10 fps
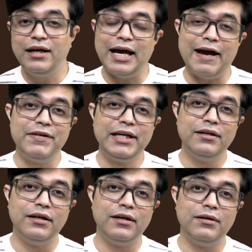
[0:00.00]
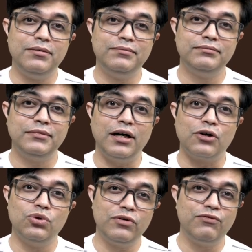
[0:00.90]
having a
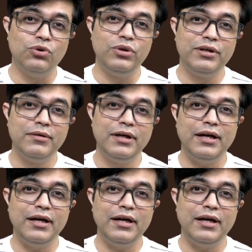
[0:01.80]
good food,